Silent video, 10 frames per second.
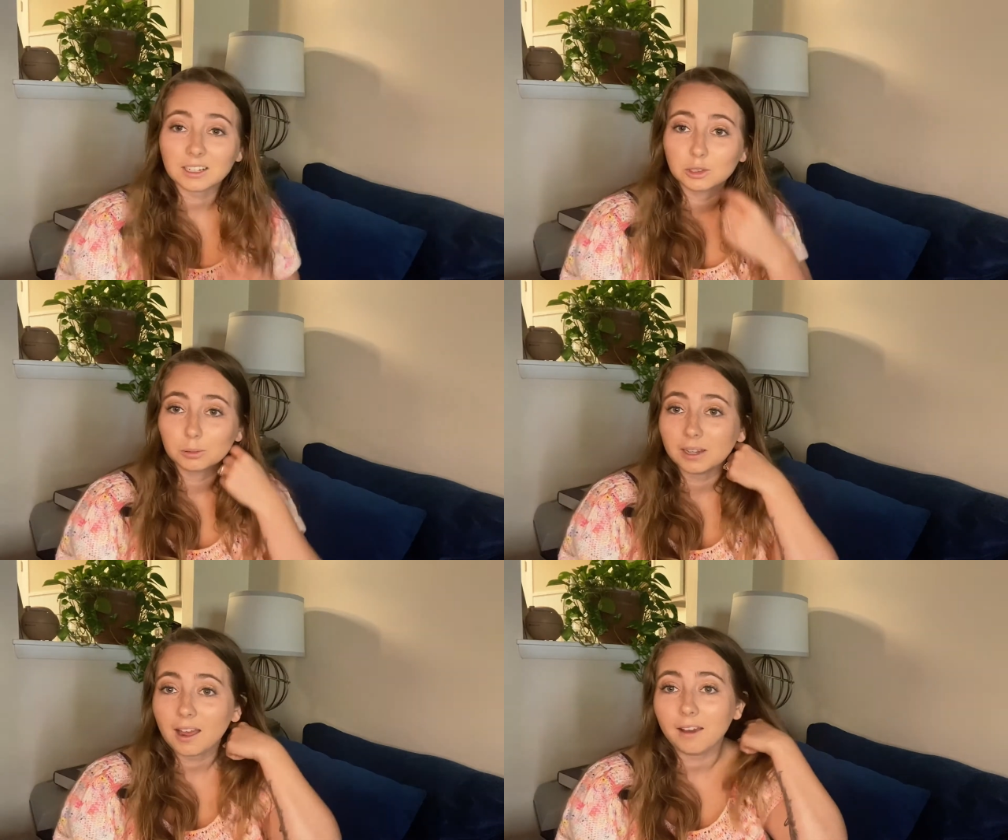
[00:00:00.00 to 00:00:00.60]

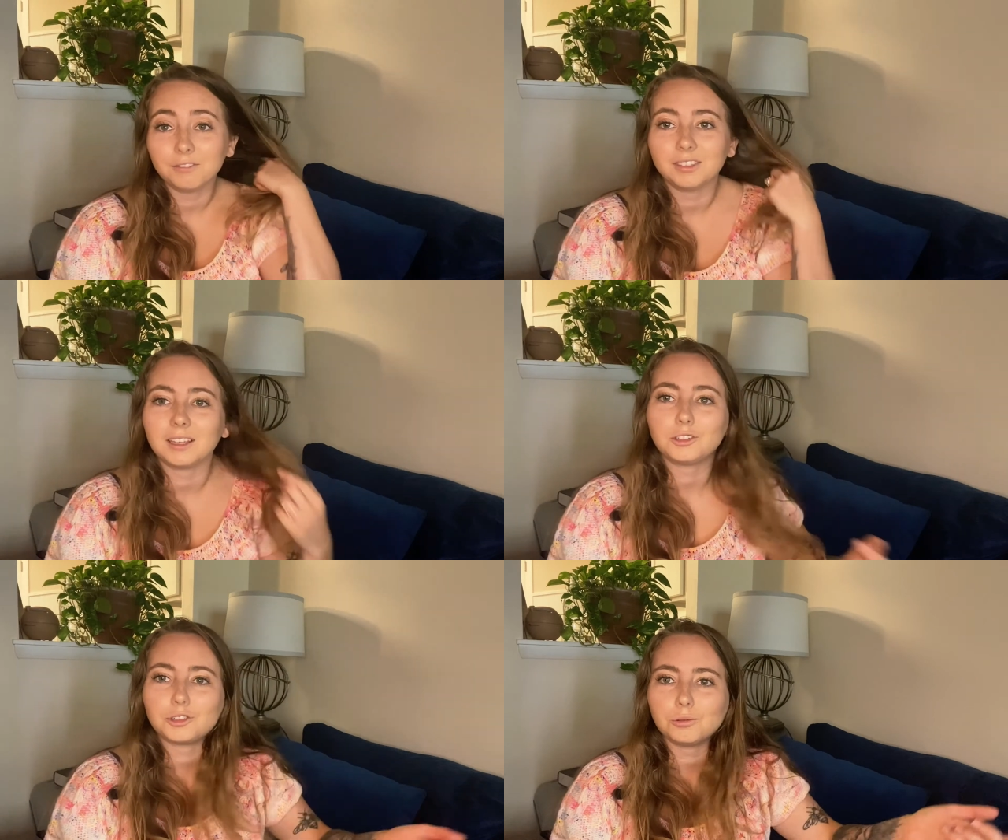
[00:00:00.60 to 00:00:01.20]
we have
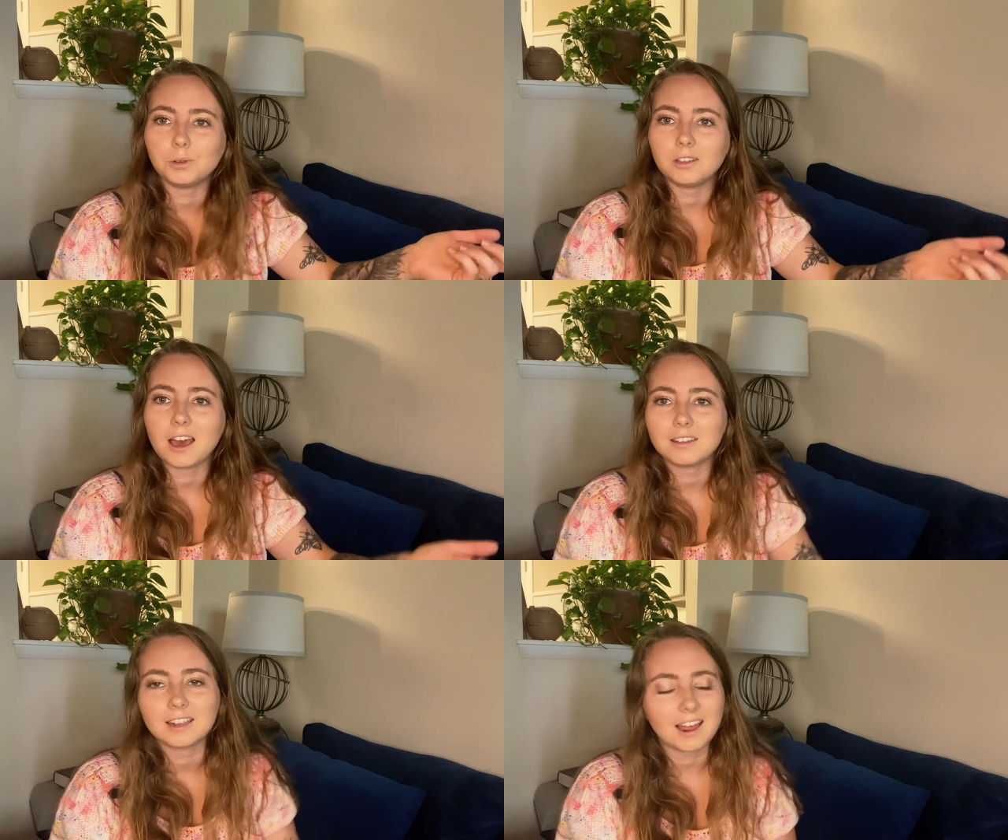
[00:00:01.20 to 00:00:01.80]
things you will
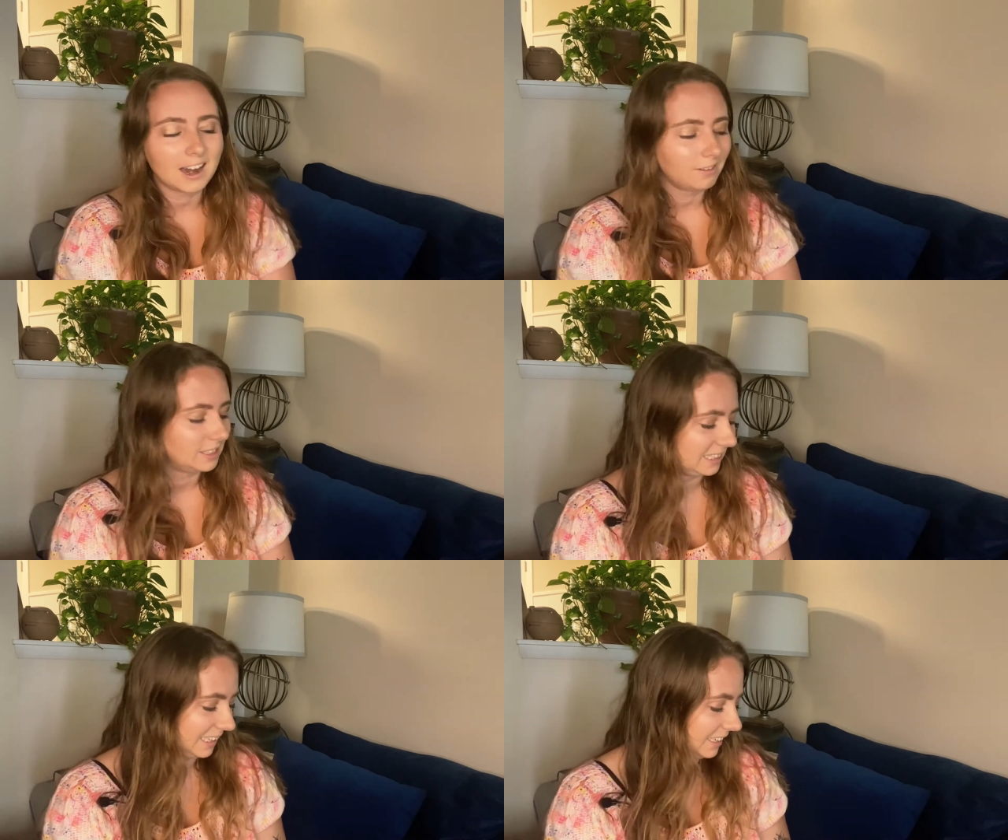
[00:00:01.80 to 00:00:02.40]
not have
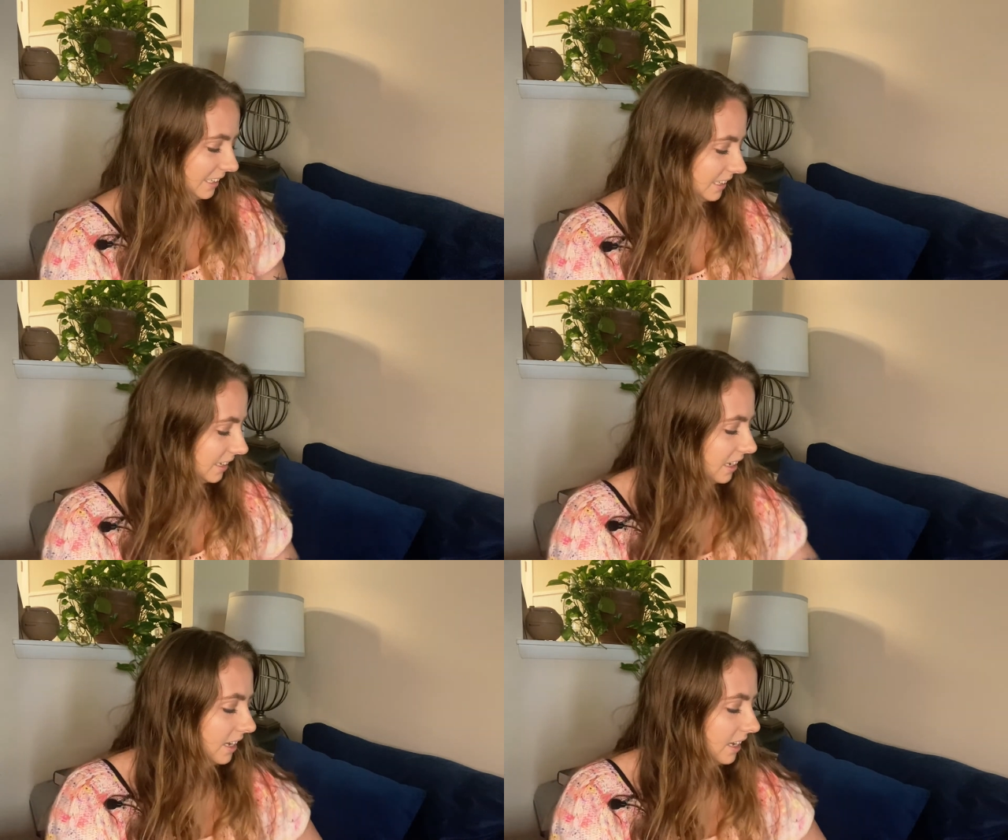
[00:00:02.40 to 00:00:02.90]
seen.